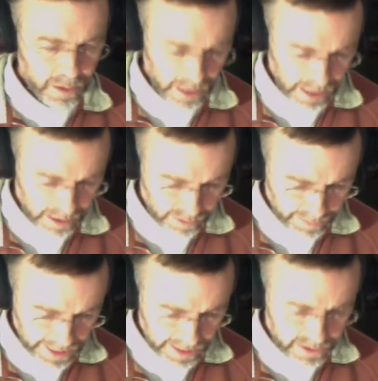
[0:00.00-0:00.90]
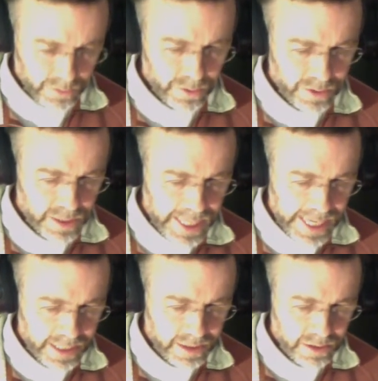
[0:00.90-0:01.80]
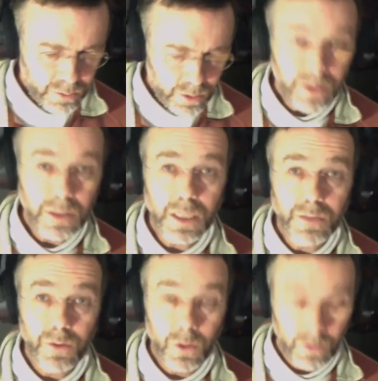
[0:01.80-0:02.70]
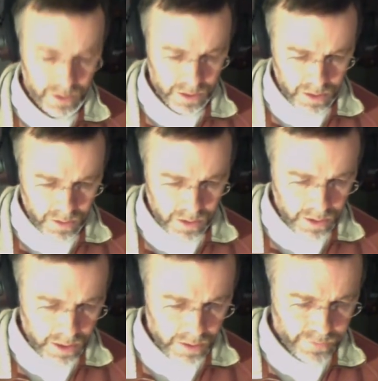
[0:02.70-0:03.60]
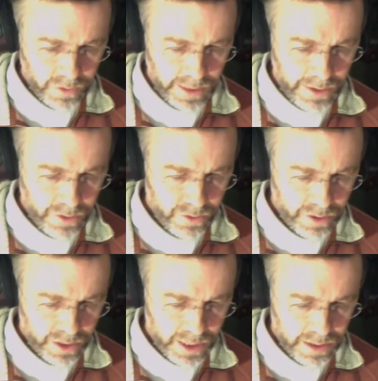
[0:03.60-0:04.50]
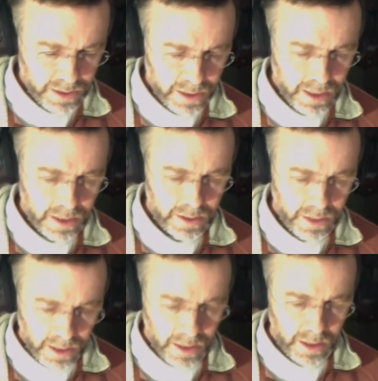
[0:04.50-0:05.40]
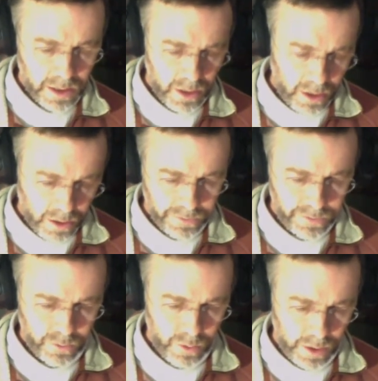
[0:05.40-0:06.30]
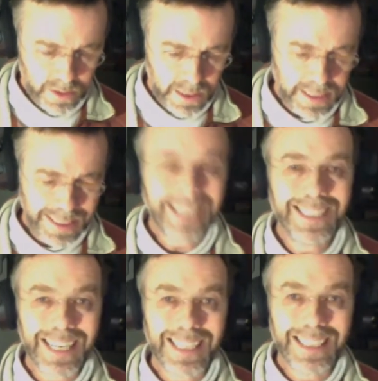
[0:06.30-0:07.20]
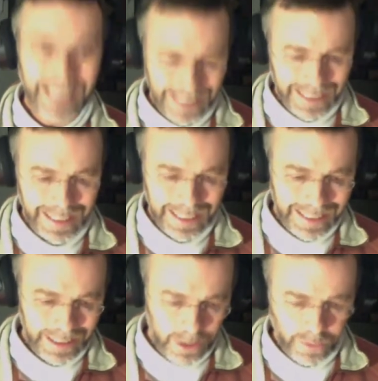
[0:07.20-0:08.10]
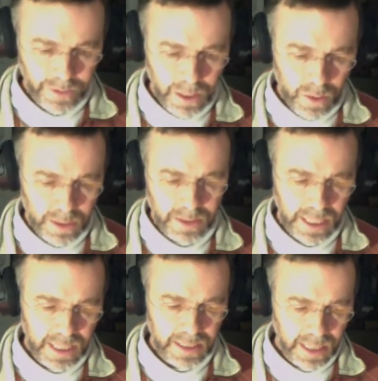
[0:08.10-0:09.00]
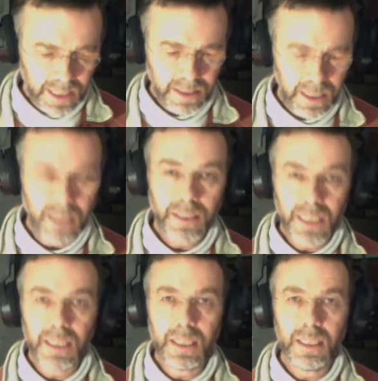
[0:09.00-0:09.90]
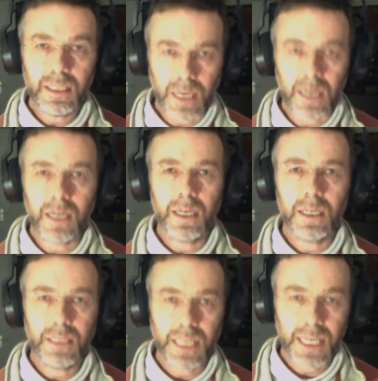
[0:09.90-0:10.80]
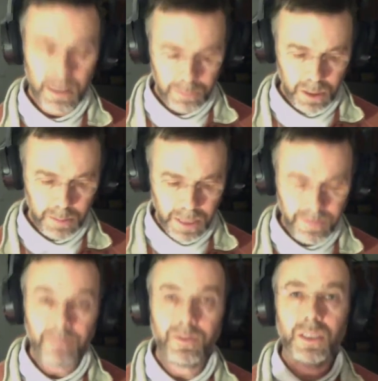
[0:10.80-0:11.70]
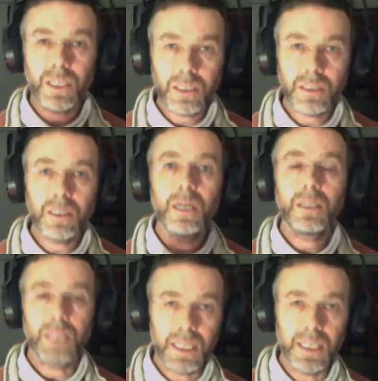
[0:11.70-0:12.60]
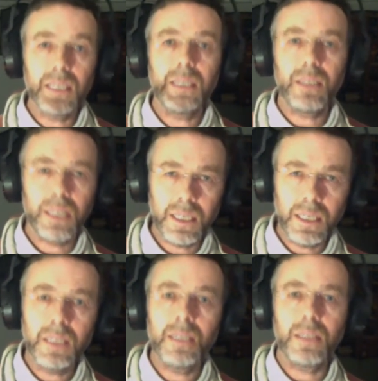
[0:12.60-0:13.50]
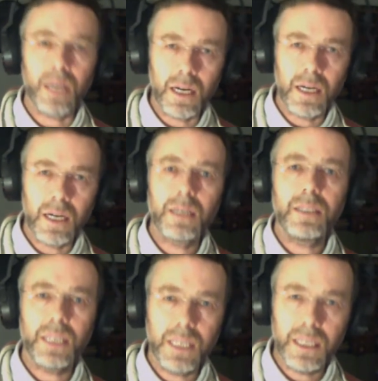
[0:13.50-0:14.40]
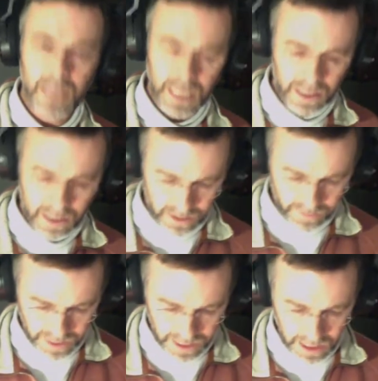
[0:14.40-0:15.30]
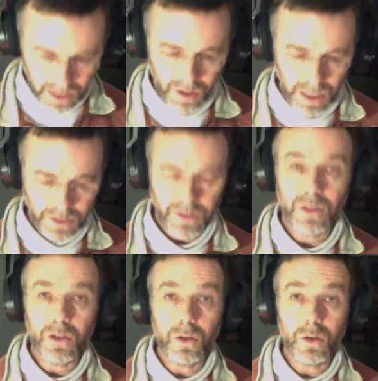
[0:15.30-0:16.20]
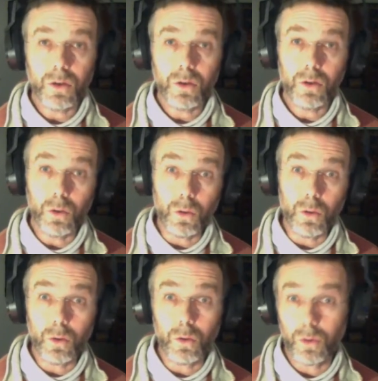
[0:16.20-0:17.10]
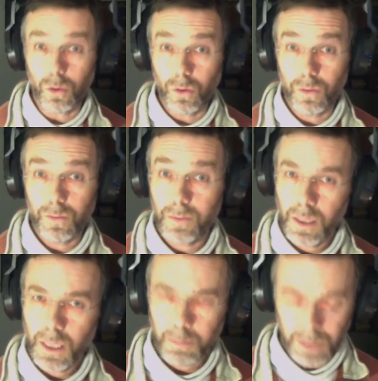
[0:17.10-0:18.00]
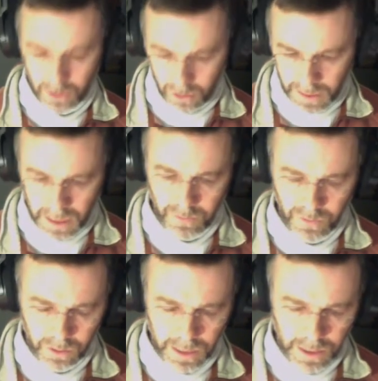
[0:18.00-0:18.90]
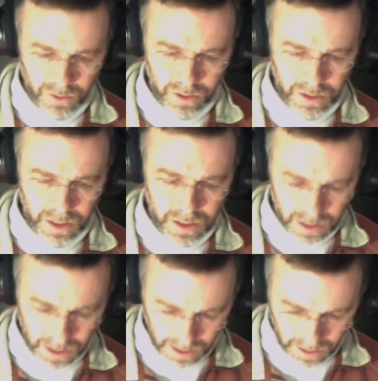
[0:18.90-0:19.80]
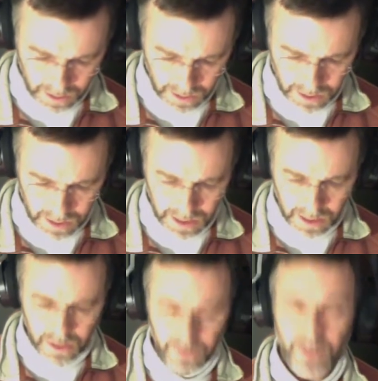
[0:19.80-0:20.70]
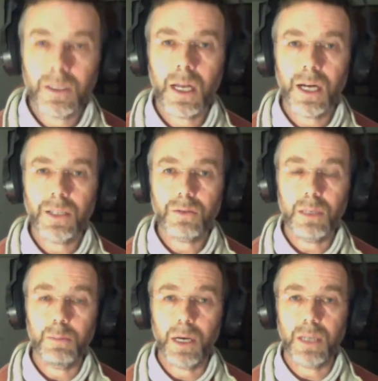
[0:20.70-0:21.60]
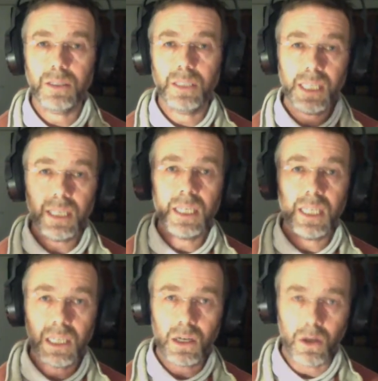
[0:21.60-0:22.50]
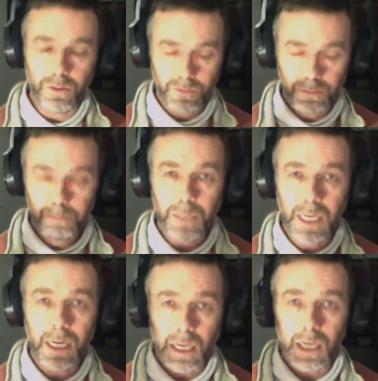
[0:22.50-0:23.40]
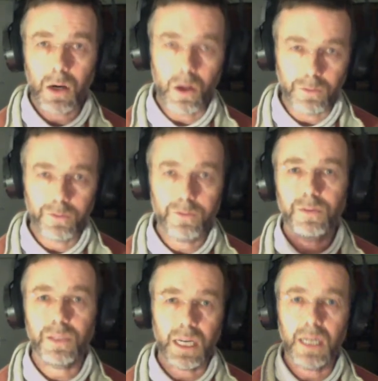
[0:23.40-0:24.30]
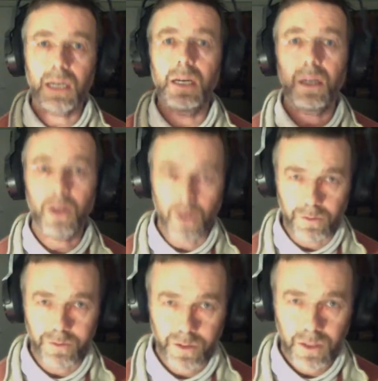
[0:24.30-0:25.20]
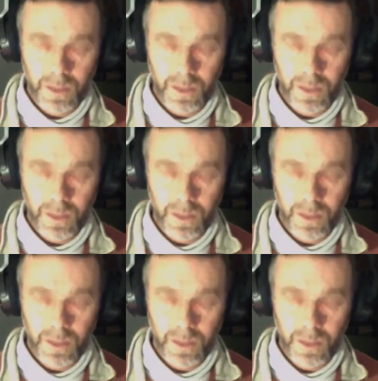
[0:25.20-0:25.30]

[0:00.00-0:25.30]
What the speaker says: When we get towards the end, 164 and so on, full length crotchets. Da, off, 1, da, da, da, da, off, 1, da, da, da, dee, da, dee. Put a bit of emphasis, dee, dee, da, dee, that kind of thing, rather than do, do, do. But do make them full length crotchets, including the last 3 bars. D, off, da, off, da, off.